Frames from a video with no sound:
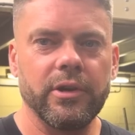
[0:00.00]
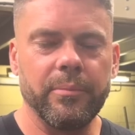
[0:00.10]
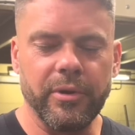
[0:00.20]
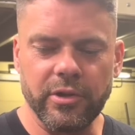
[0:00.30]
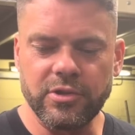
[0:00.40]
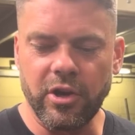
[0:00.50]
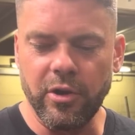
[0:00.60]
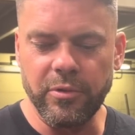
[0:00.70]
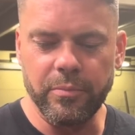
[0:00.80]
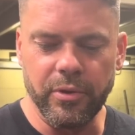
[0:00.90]
And by the
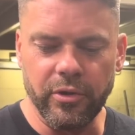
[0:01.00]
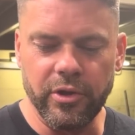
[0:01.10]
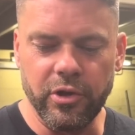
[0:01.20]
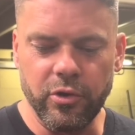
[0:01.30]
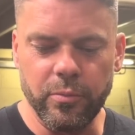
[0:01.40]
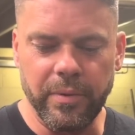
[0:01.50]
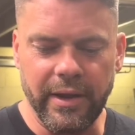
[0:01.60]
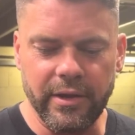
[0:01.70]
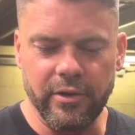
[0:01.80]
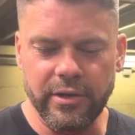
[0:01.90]
time you put the new
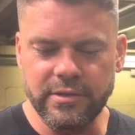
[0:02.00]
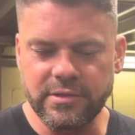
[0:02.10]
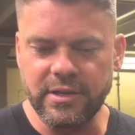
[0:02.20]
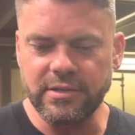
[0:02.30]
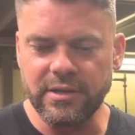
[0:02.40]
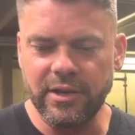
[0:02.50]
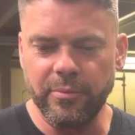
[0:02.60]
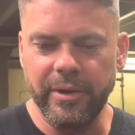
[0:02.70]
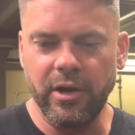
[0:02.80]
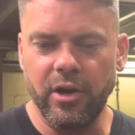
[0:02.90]
plate on, it sits a little
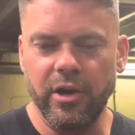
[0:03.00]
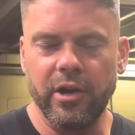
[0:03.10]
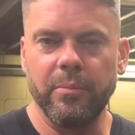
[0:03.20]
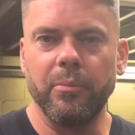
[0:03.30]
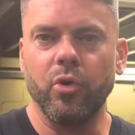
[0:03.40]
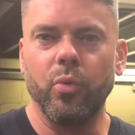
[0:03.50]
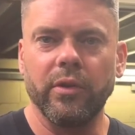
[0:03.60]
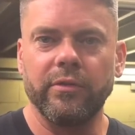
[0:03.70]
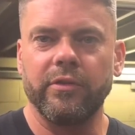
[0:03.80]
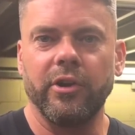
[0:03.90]
bit higher, more
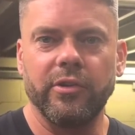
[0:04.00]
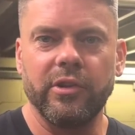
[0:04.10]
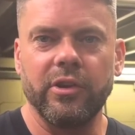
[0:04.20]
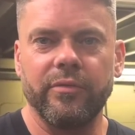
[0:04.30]
one side than the other.